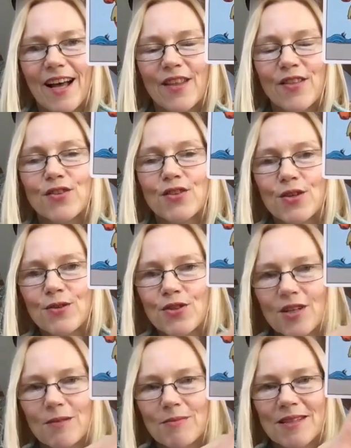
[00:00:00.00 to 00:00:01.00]
And the two
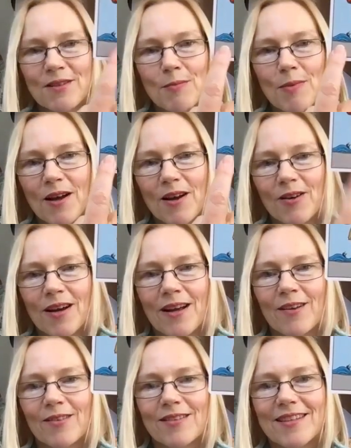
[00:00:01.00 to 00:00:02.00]
ships in the
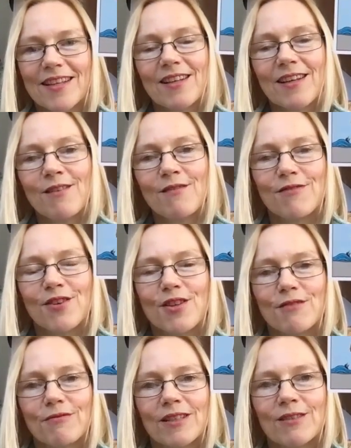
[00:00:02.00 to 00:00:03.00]
background, they kind of
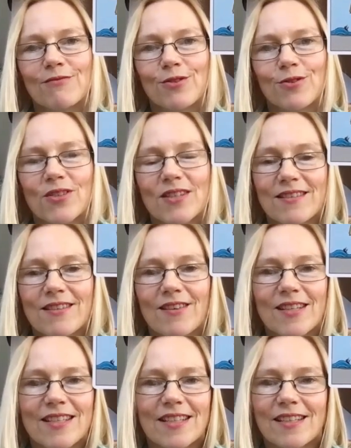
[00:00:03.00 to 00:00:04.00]
further reinforce this
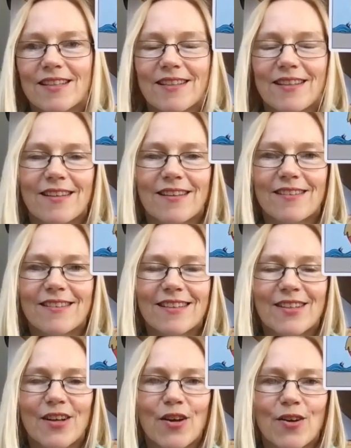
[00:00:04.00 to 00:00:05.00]
idea that,
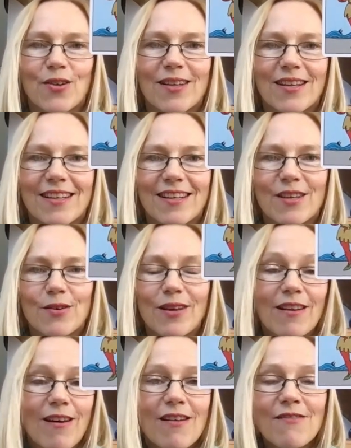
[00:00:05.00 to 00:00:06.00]
you know,
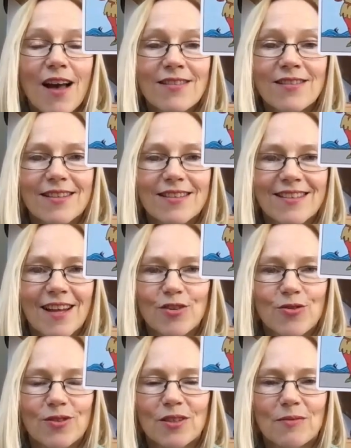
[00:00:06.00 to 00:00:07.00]
life has its
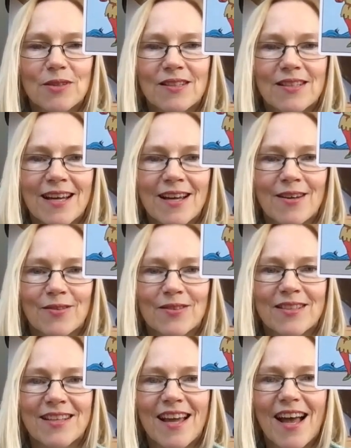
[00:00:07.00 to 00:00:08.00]
natural ups and
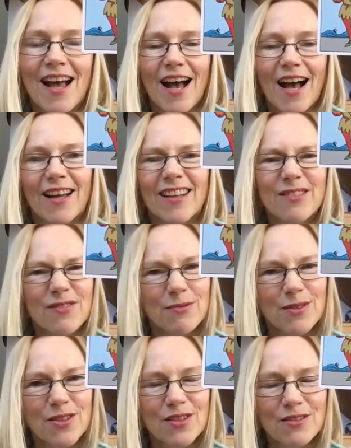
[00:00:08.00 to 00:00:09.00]
downs. And if it
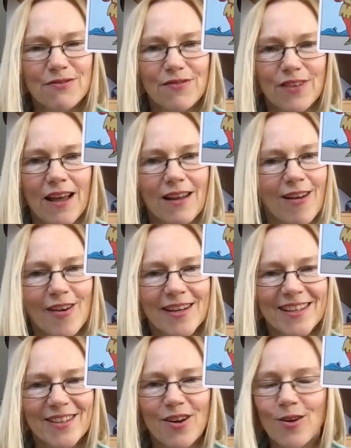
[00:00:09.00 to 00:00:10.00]
was just
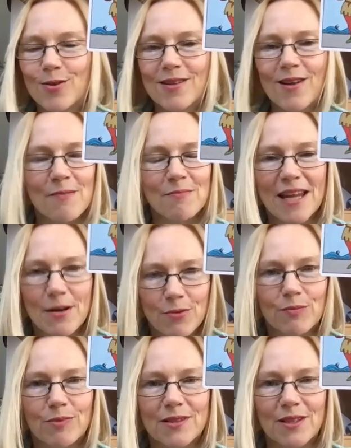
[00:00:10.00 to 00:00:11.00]
flatlining the whole time, it
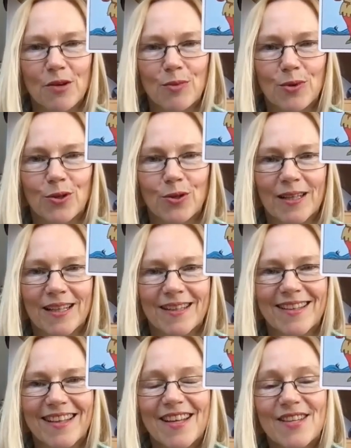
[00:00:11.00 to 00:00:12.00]
would be so boring.
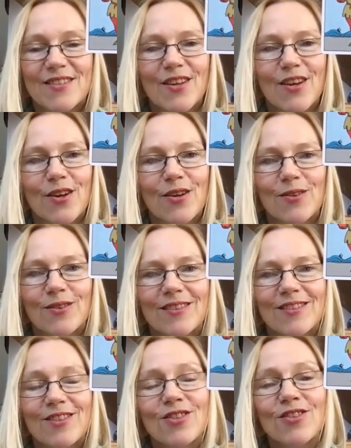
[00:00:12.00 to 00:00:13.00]
So
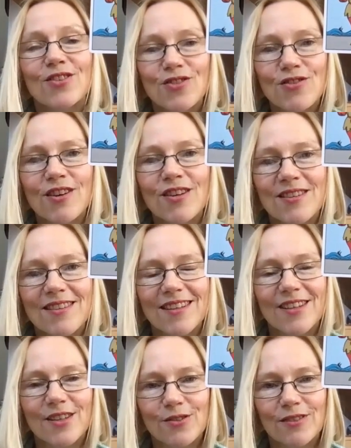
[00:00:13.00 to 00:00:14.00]
just to trust
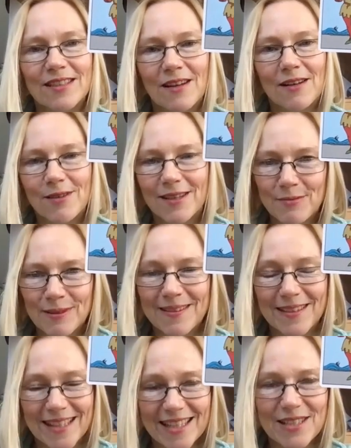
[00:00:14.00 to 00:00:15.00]
that you're exactly where
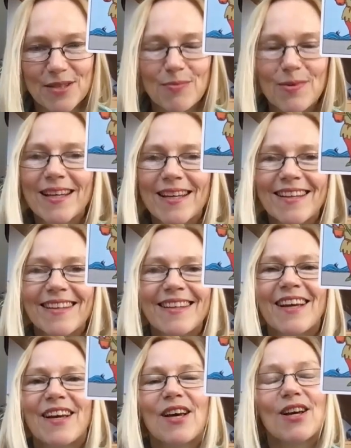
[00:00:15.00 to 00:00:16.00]
you need to be,
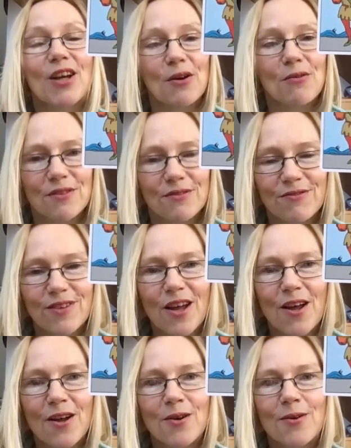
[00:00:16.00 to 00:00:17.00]
go with the
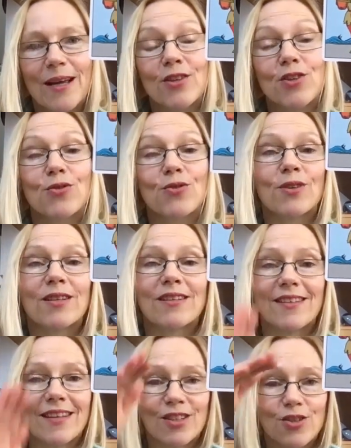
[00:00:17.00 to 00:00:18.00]
flow,
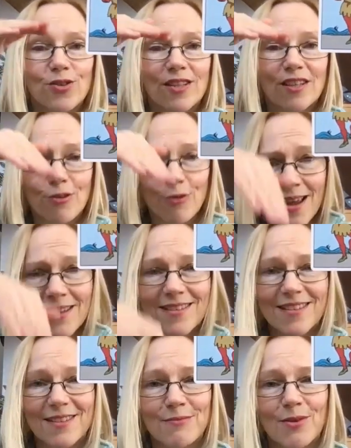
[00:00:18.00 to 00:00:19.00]
enjoy the
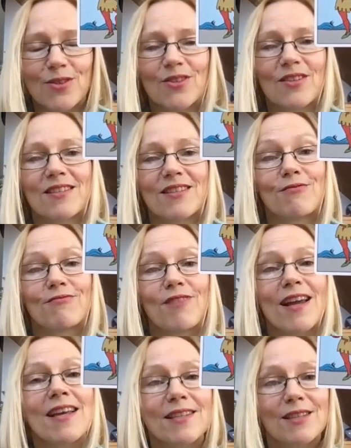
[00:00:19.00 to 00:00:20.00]
crest as much as the
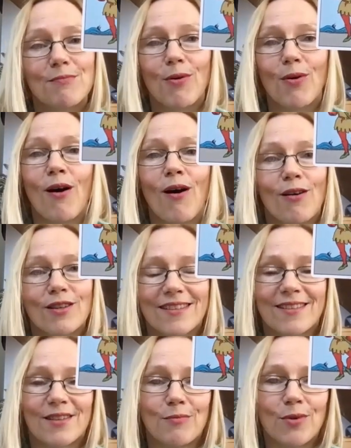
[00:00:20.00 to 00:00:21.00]
rest part
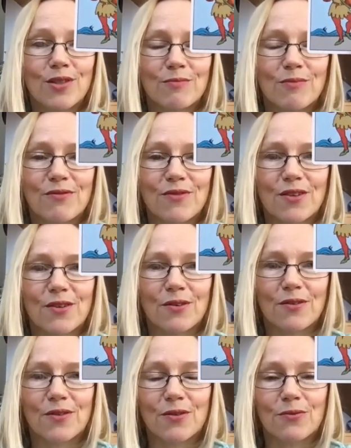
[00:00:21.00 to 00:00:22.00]
in the bottom of
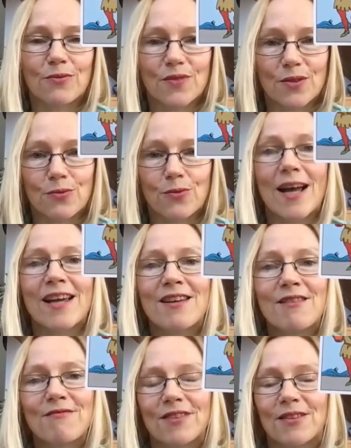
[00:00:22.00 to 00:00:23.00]
the
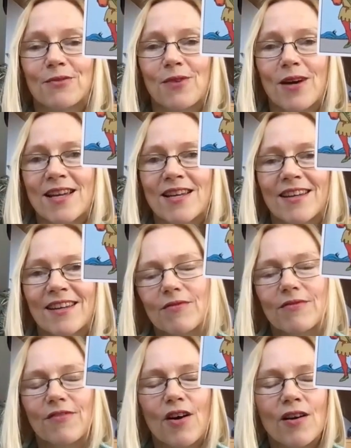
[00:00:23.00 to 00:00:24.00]
wave, in the wake.
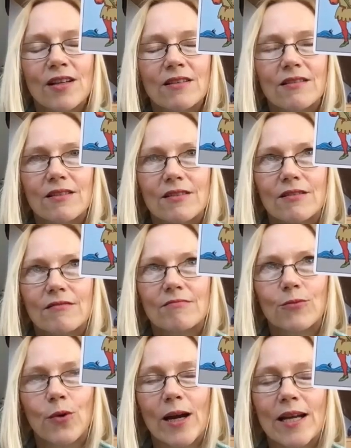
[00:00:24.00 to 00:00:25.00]
Find
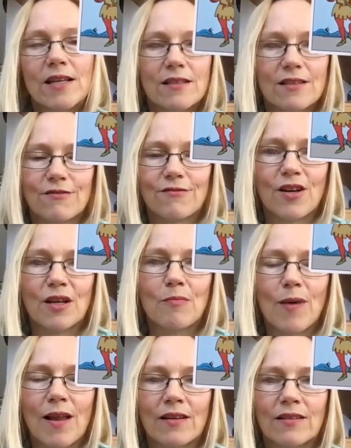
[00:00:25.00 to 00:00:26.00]
ways to find
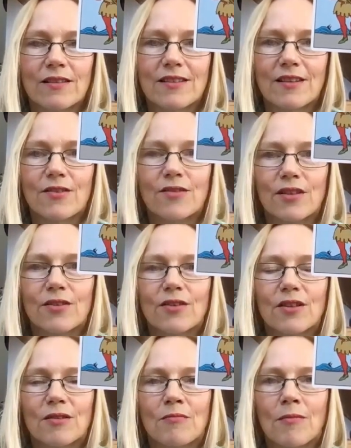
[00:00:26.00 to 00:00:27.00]
balance so that you
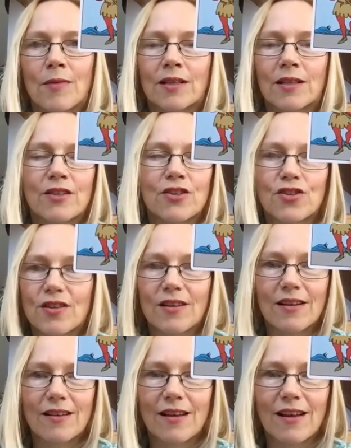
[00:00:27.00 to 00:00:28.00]
can manage
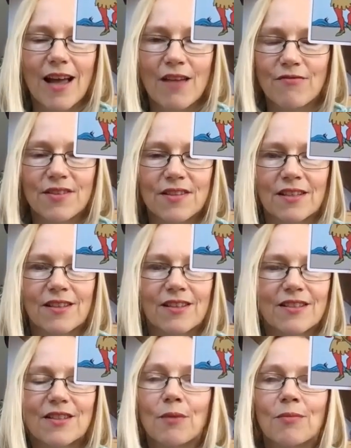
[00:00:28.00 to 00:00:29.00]
everything
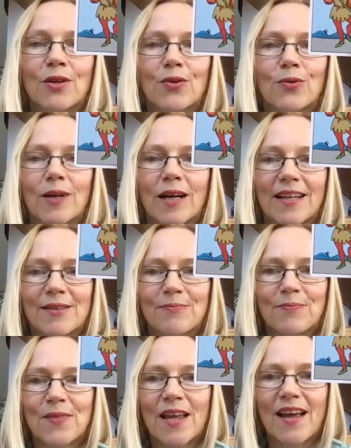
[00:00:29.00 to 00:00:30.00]
that's coming your way.
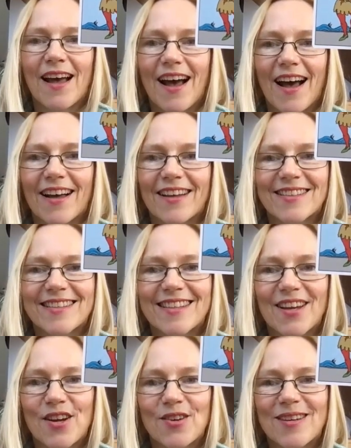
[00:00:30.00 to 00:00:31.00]
And
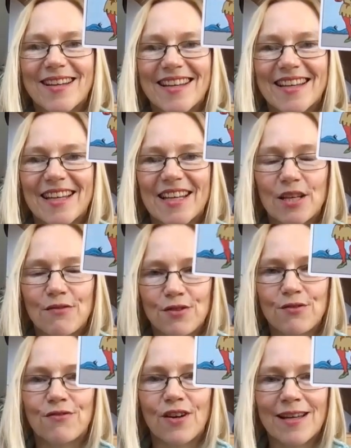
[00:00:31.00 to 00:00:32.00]
so if
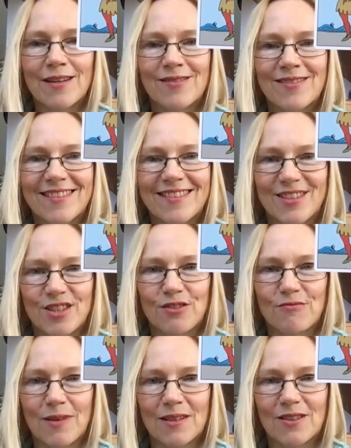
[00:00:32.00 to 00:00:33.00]
you found the Two
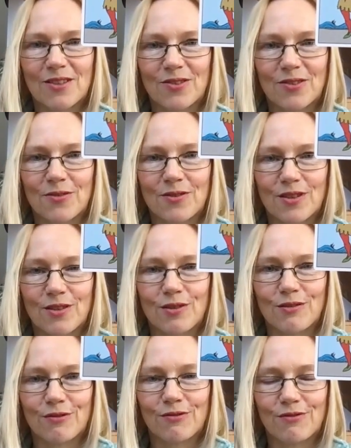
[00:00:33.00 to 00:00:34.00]
of Pentacles
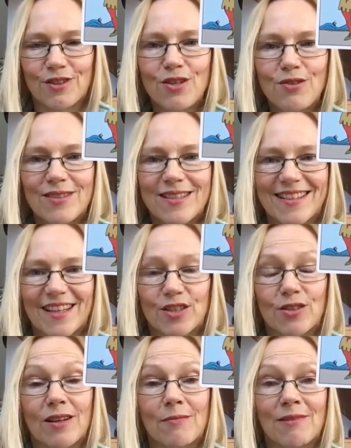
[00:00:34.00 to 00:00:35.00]
useful for you today,
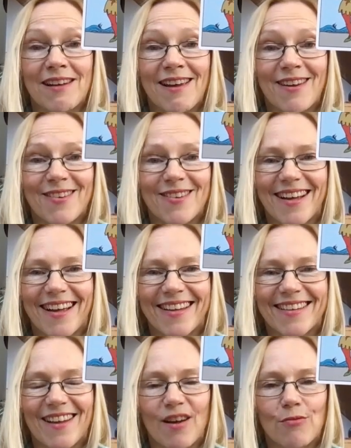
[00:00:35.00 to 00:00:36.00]
do let me know,
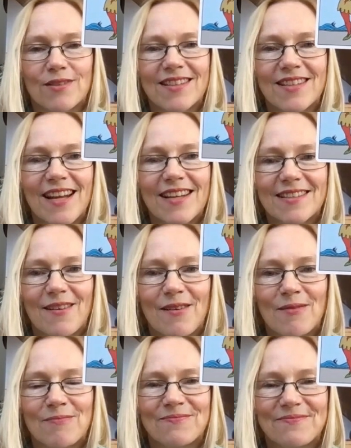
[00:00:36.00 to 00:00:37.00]
and I will see you next
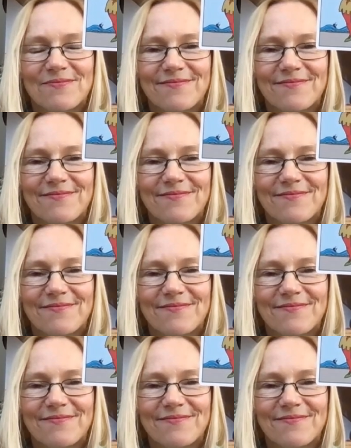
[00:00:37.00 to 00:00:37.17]
time.